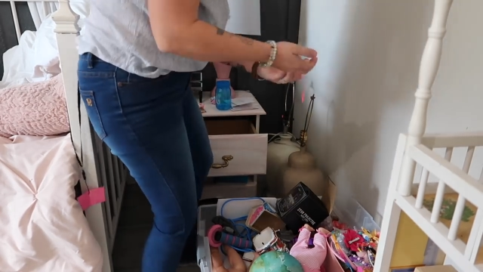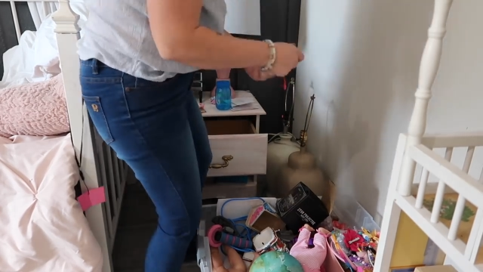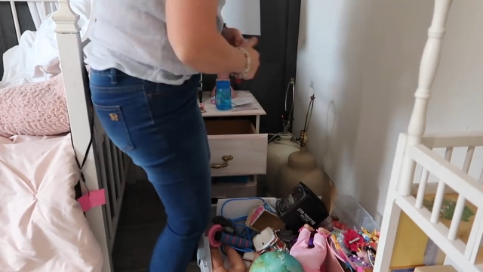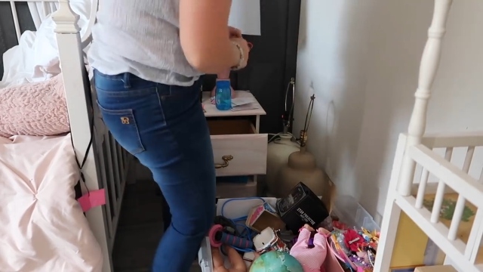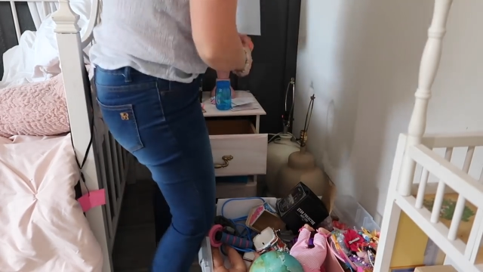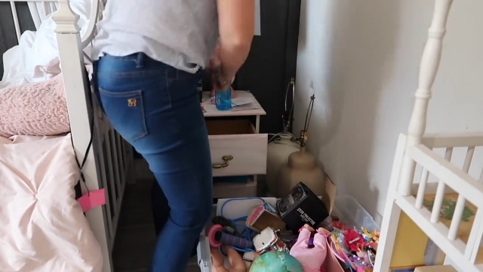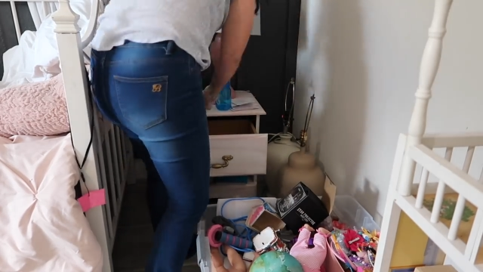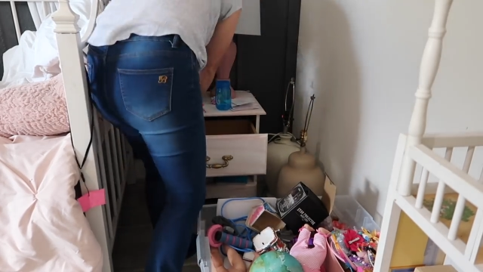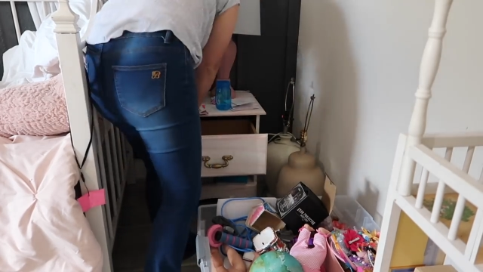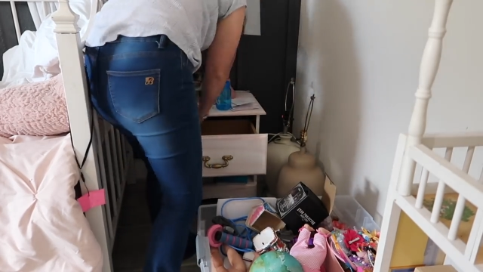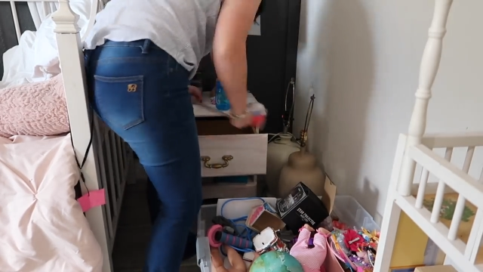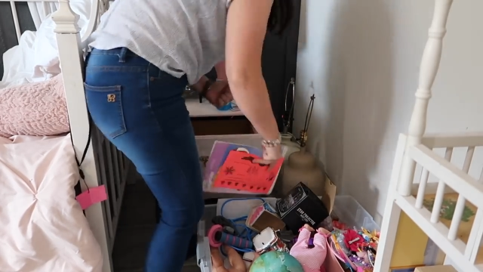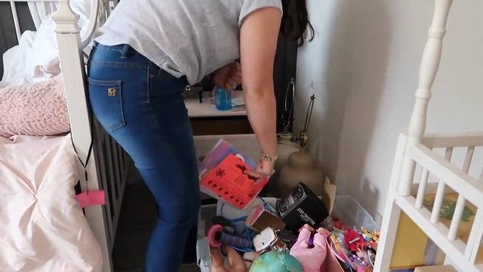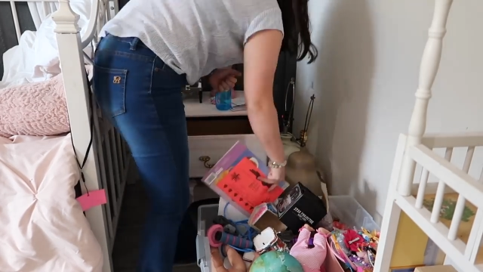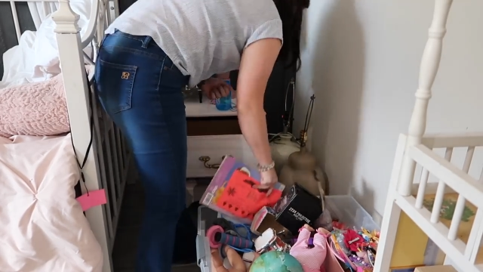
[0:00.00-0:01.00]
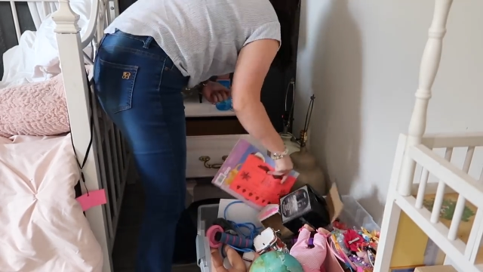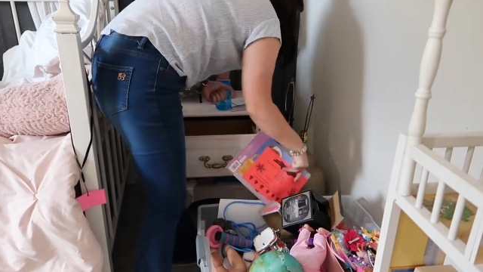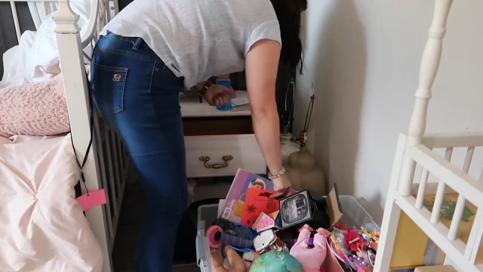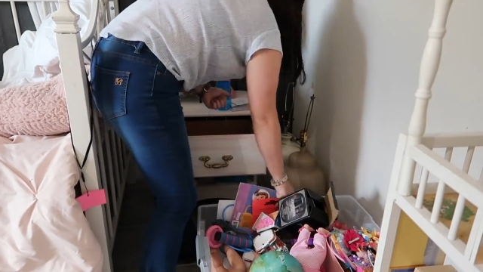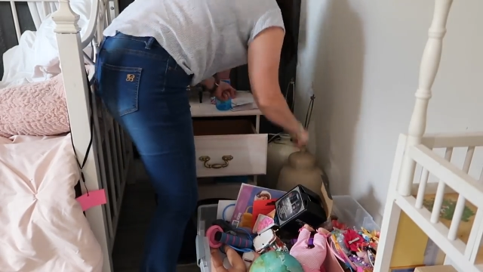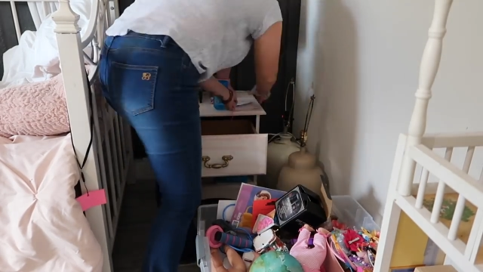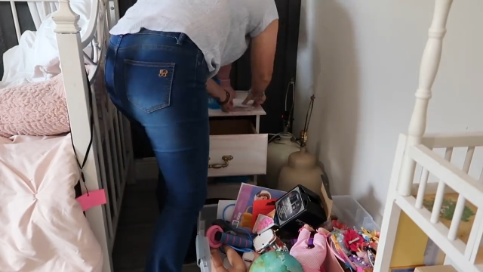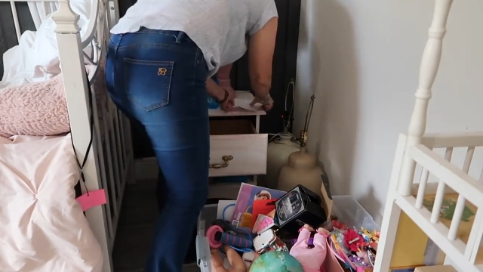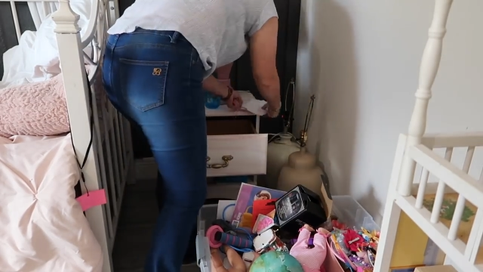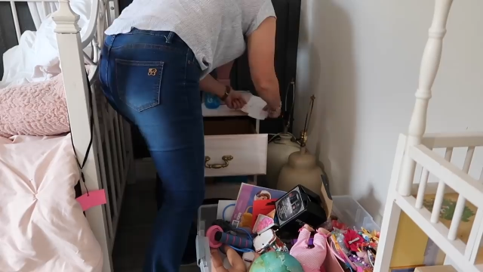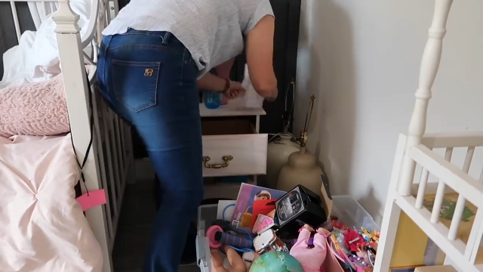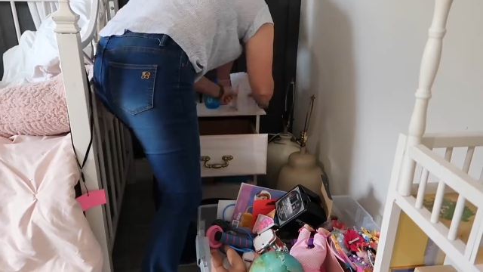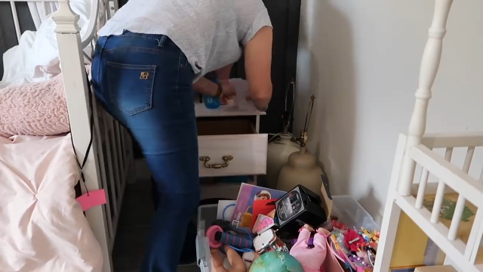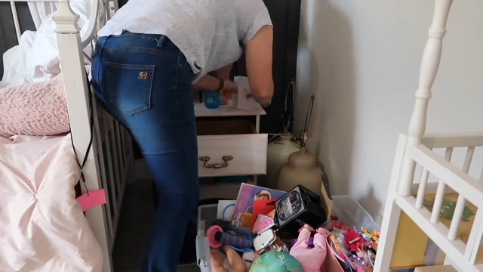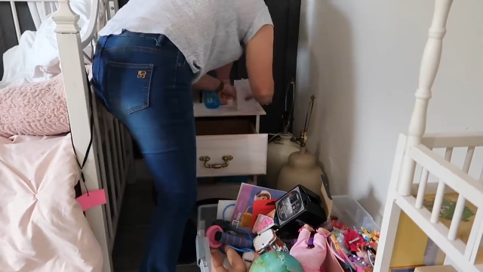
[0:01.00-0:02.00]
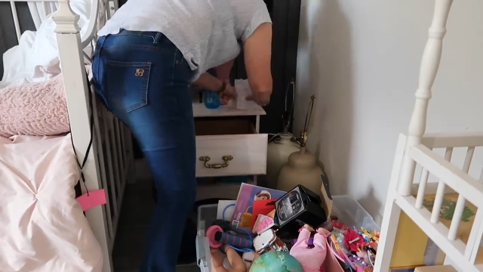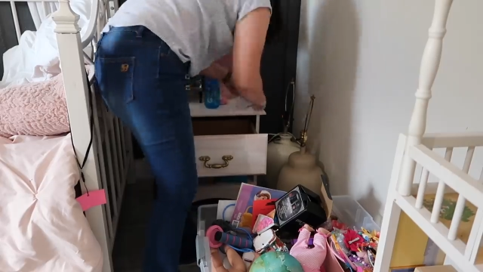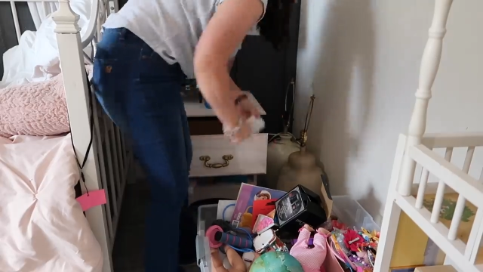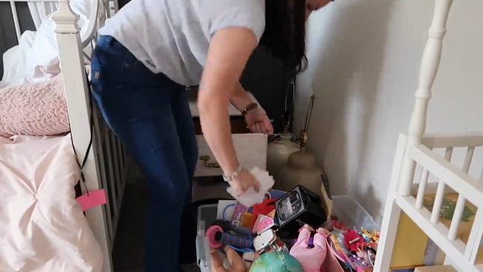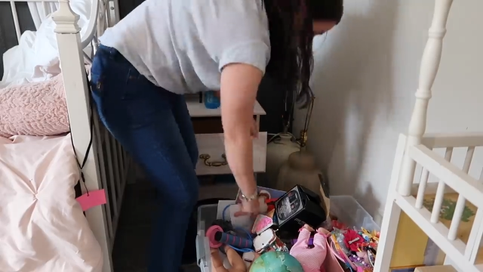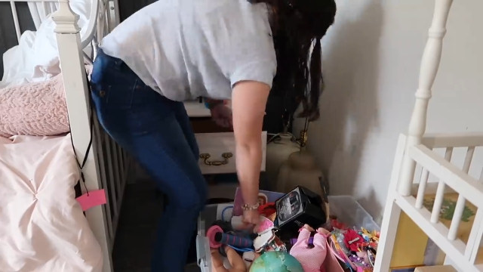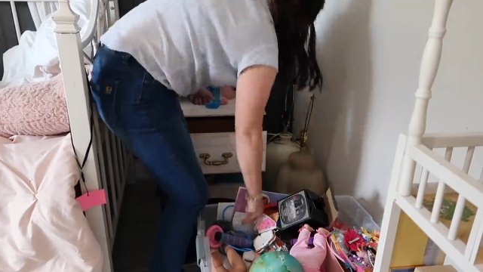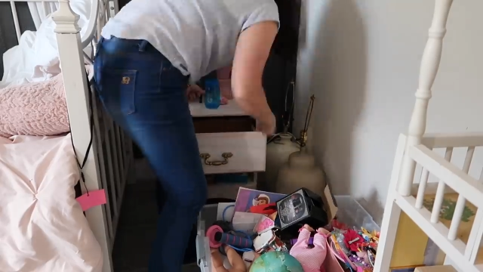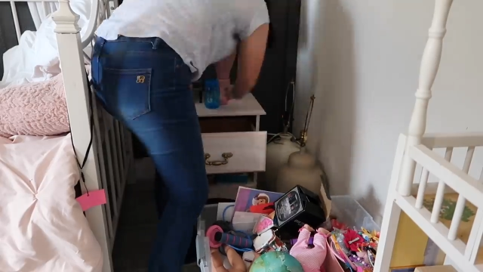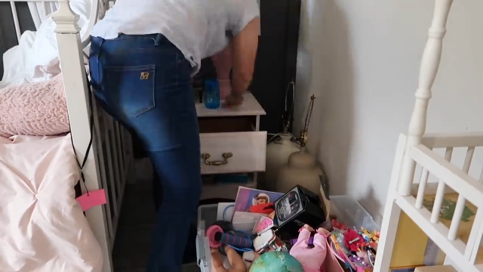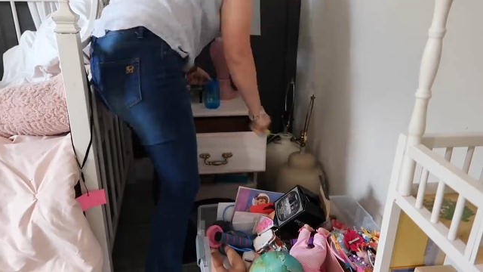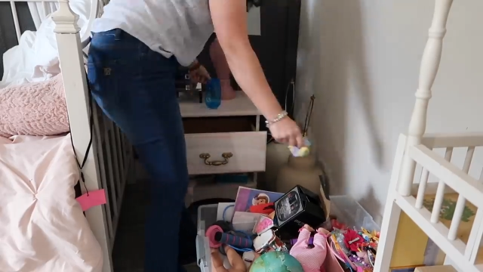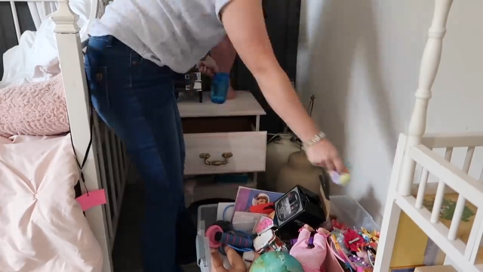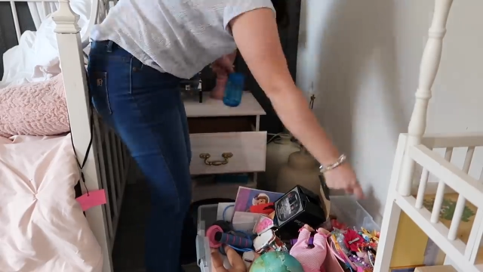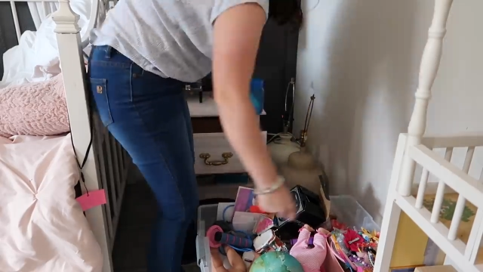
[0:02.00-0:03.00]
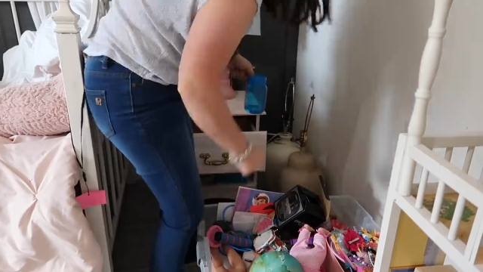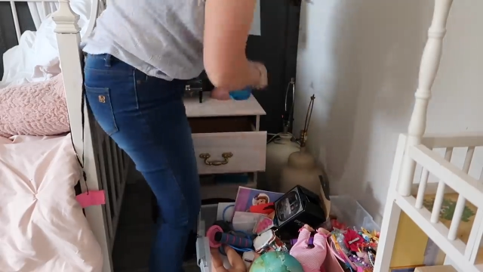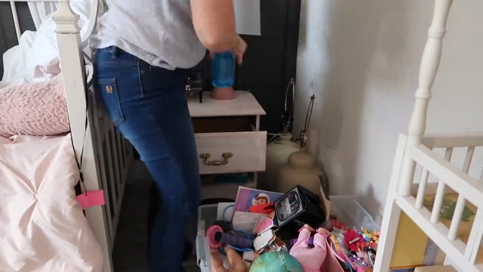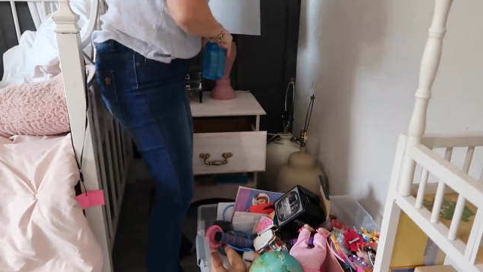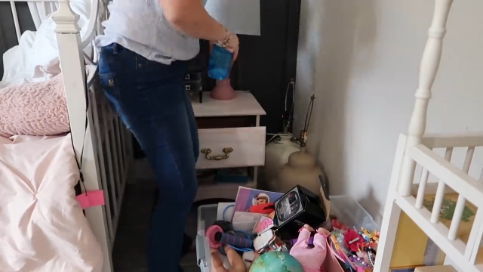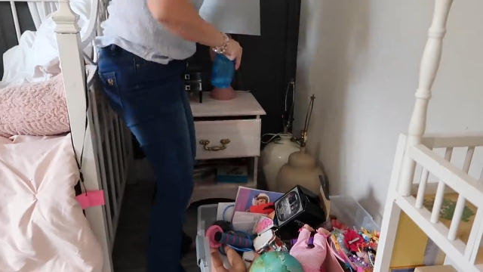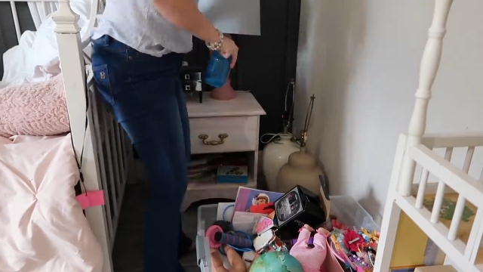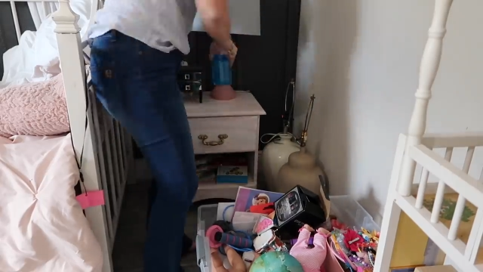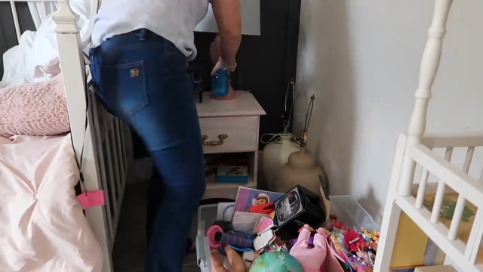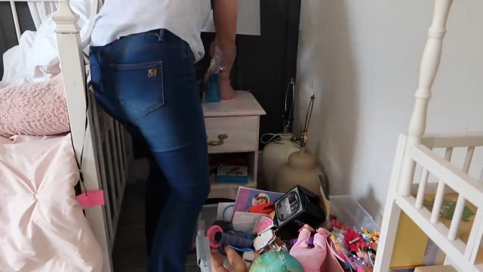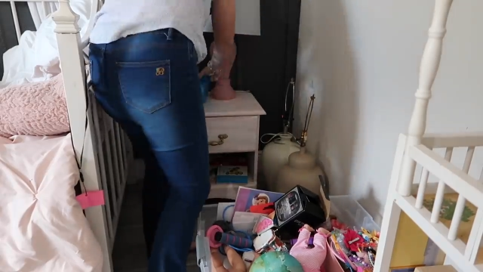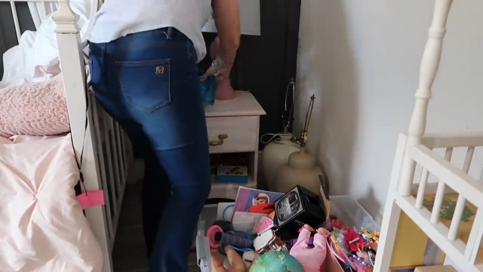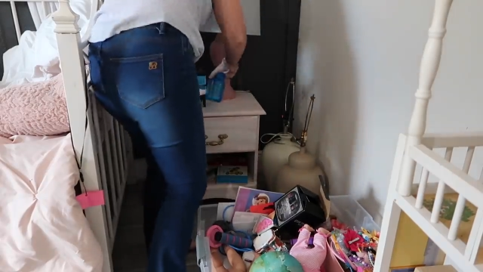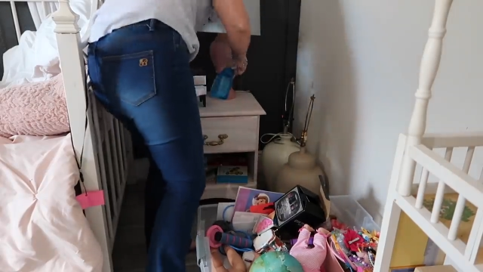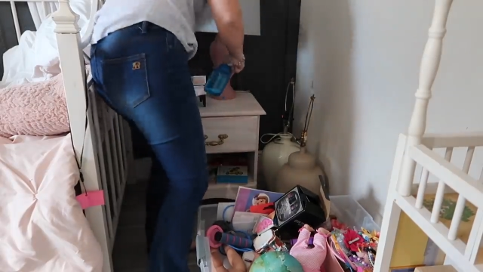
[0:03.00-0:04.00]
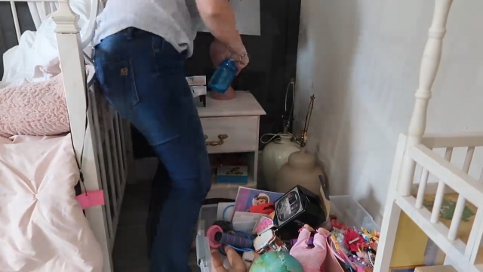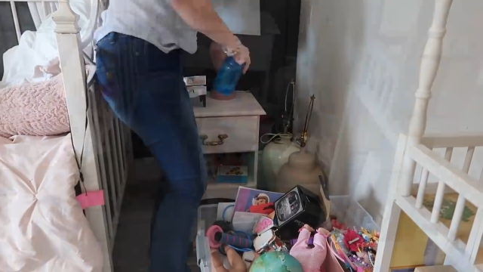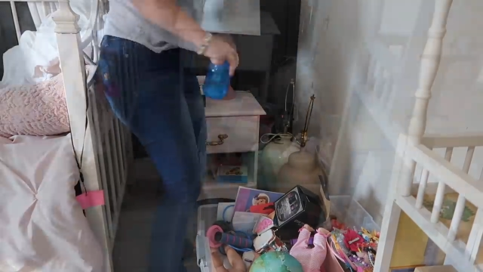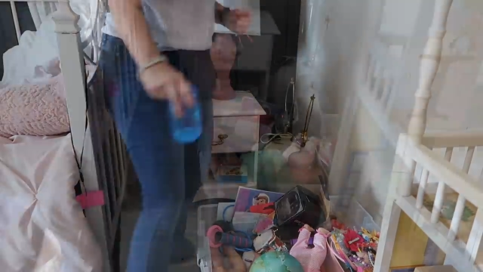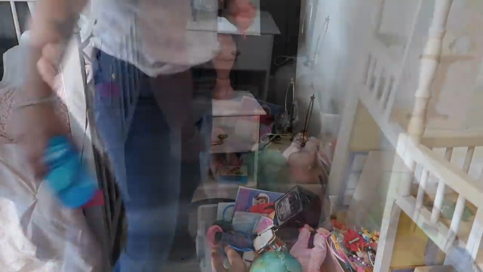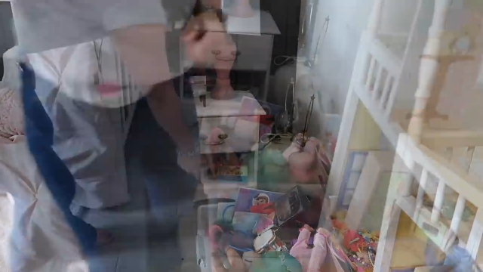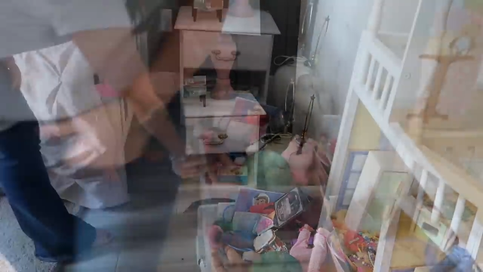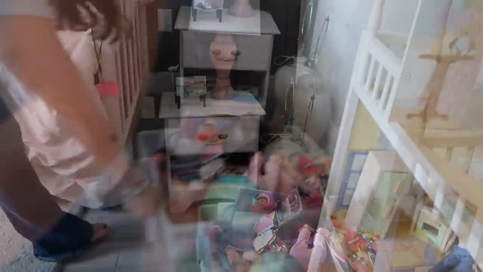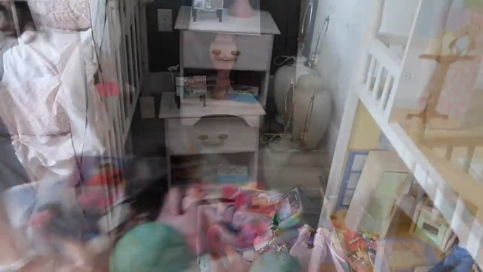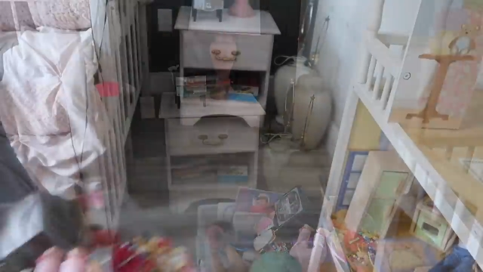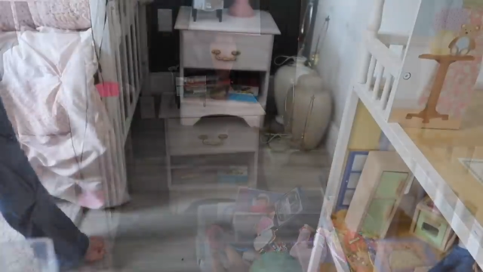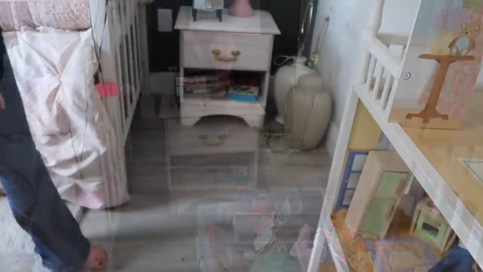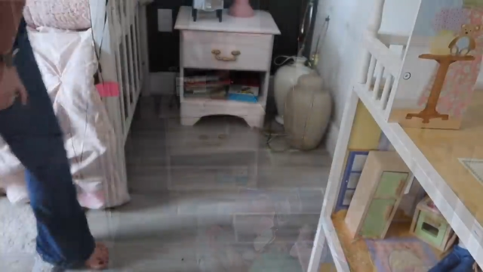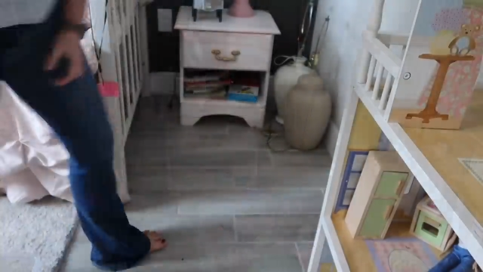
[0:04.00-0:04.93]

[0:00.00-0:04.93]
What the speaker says: [unreadable: no face in view]